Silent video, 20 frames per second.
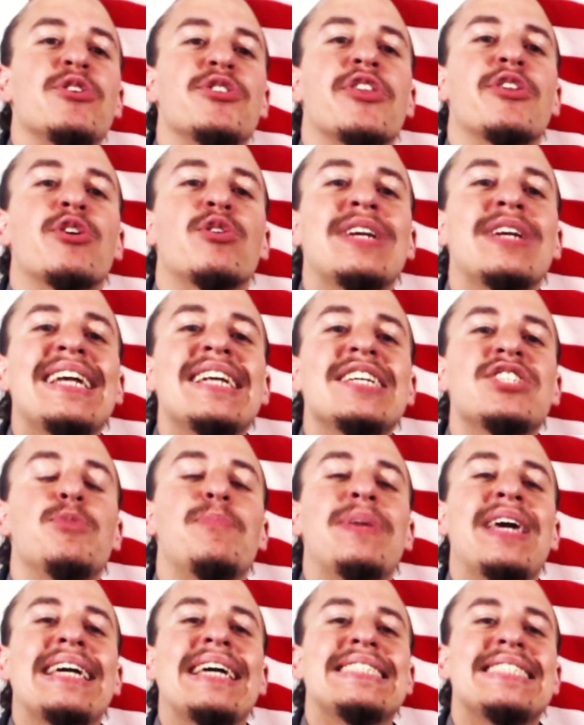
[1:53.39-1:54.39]
there needed to
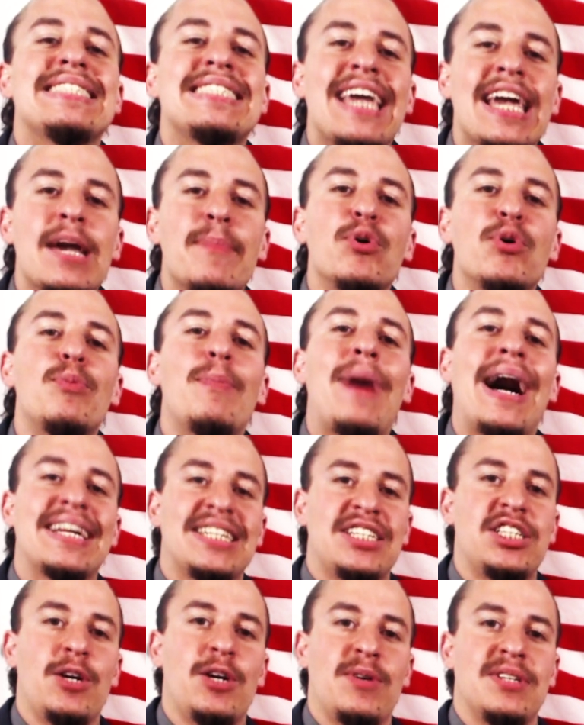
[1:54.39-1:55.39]
be a stable
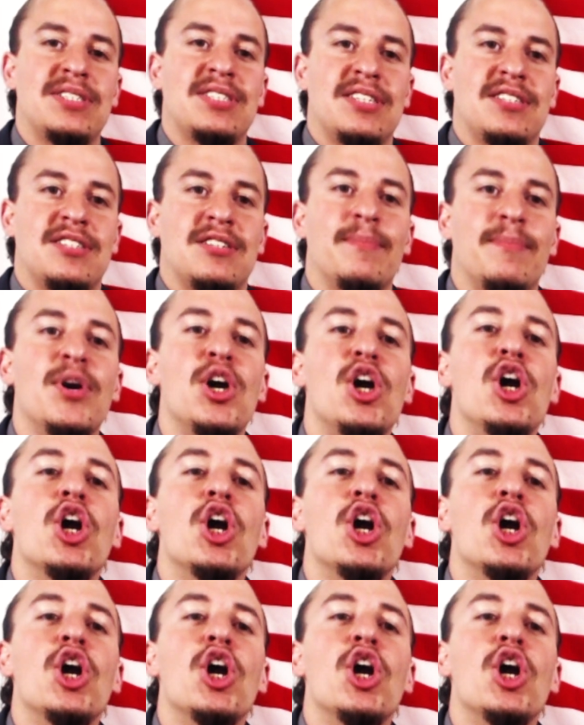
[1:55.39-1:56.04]
monetary system,